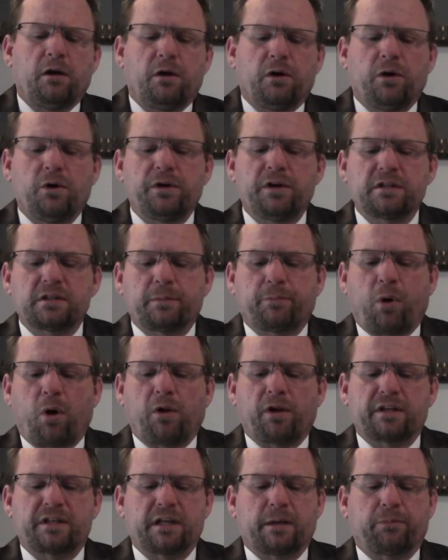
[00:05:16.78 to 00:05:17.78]
Who does the
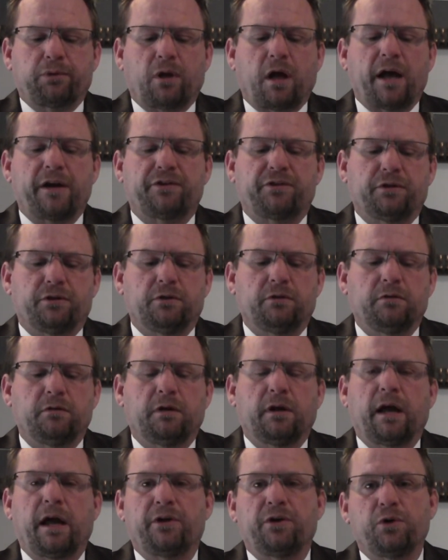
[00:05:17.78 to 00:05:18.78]
policy apply to
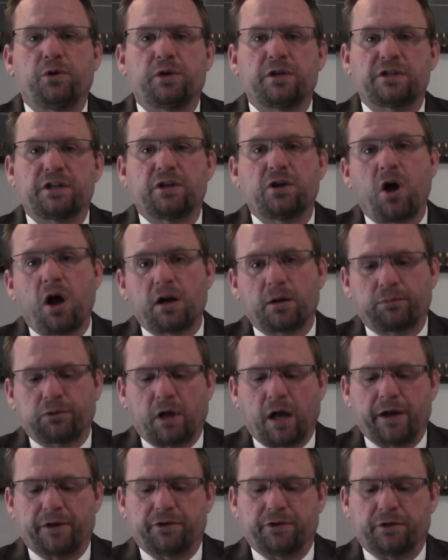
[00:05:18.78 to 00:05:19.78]
and who does it not
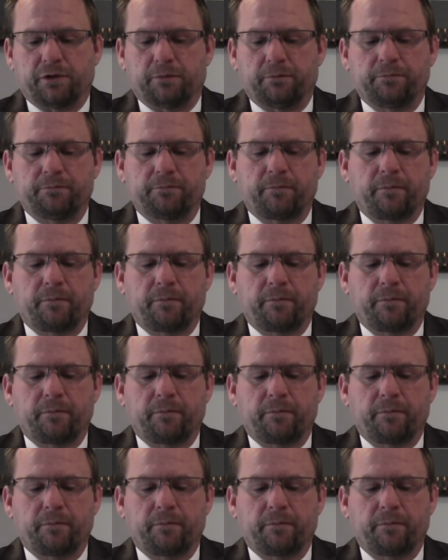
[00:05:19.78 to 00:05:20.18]
apply to?